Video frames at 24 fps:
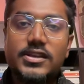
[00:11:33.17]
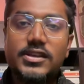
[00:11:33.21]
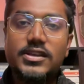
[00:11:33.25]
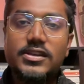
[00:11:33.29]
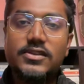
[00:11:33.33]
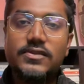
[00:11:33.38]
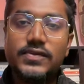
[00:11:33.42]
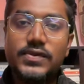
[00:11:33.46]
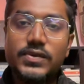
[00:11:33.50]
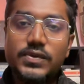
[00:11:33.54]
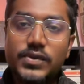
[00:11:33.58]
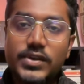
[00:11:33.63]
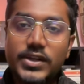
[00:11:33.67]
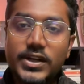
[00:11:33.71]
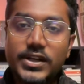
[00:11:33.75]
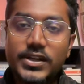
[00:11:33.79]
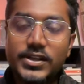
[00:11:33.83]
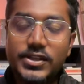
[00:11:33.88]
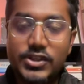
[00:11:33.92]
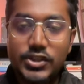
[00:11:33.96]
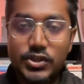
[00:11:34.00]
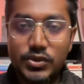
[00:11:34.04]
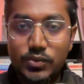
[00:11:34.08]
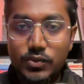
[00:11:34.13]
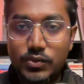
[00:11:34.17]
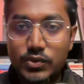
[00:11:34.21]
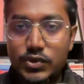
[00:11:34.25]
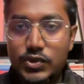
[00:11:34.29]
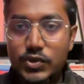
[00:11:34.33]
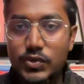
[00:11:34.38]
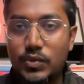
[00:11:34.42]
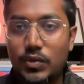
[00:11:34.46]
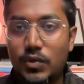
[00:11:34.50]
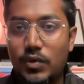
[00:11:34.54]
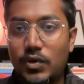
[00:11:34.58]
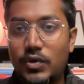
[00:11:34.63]
if you get used
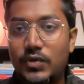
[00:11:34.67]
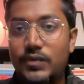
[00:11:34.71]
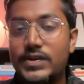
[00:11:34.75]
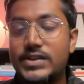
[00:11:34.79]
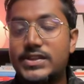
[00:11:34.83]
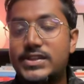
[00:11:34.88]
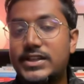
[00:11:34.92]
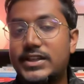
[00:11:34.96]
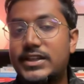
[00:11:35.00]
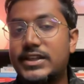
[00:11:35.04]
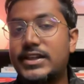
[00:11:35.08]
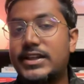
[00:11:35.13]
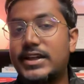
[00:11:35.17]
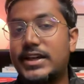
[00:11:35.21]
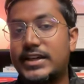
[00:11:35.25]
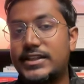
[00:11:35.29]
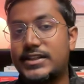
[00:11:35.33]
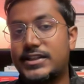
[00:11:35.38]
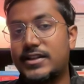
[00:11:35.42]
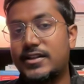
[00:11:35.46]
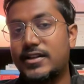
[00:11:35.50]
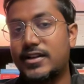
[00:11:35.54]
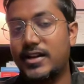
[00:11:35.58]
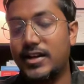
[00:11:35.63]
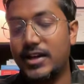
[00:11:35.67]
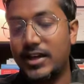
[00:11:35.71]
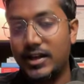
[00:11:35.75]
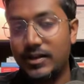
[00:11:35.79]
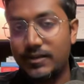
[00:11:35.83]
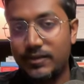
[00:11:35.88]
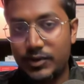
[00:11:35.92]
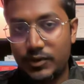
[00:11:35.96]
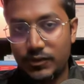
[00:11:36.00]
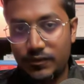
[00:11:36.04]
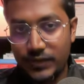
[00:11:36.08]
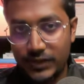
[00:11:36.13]
to always seeking external
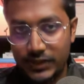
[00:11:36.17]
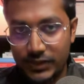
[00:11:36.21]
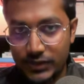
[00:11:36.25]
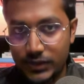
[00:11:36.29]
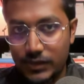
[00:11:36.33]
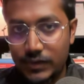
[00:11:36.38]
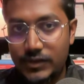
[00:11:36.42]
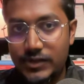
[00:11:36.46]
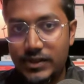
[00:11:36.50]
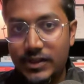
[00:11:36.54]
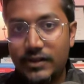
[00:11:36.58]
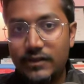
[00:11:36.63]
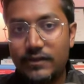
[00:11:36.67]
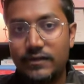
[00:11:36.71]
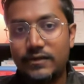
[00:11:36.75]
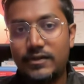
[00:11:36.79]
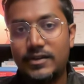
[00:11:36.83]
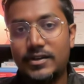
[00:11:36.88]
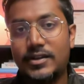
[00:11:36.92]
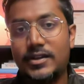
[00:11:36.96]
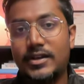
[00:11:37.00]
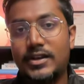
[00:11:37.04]
help to fix yourself,